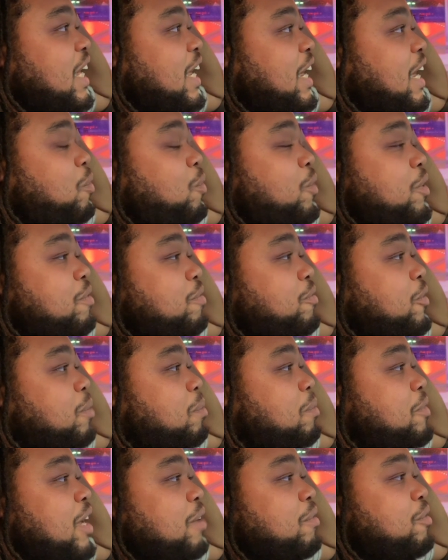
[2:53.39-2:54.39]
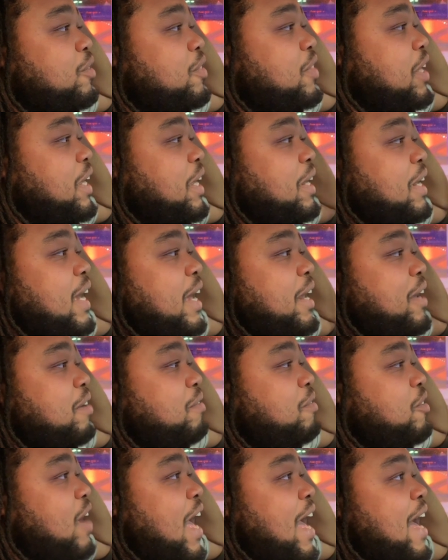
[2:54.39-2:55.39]
Like I went from never thinking I'd
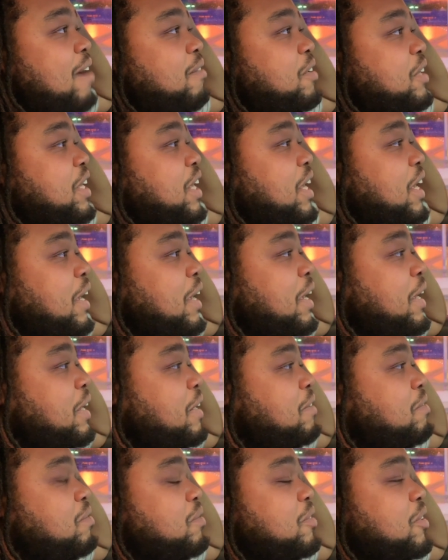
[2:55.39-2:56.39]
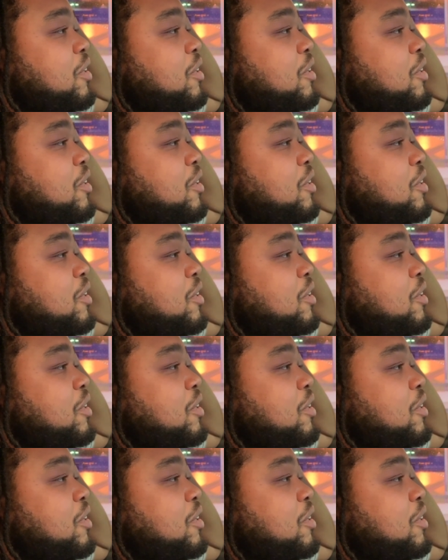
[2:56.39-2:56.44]
ever have a kid